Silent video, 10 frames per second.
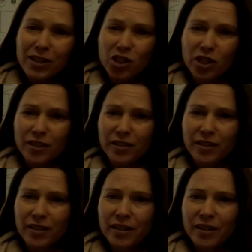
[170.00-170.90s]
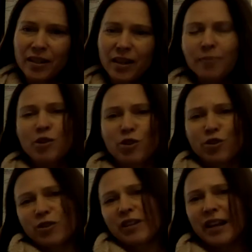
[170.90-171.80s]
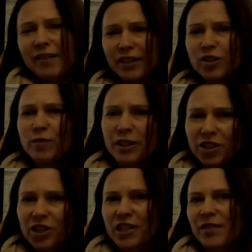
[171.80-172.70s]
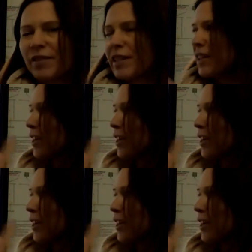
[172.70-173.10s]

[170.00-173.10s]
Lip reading: sheets. I'm not sure that having too much cheese for dinner